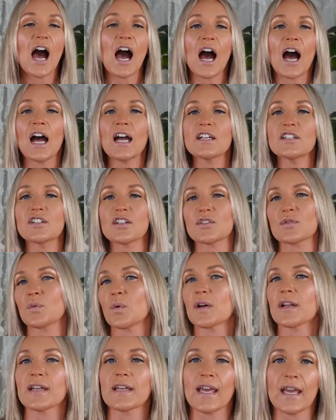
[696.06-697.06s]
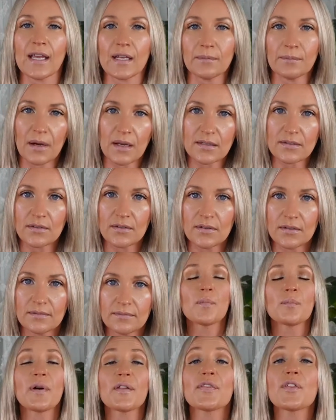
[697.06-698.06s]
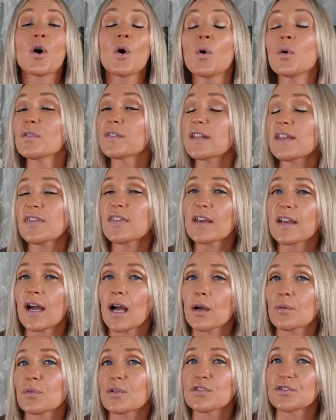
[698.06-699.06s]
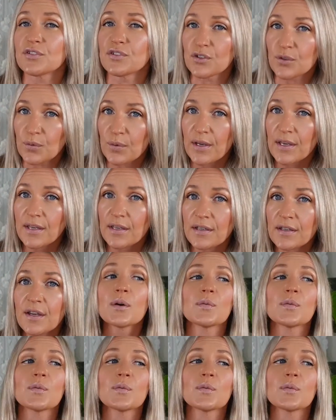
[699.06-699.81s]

I just want to gain muscle. But the only thing I was doing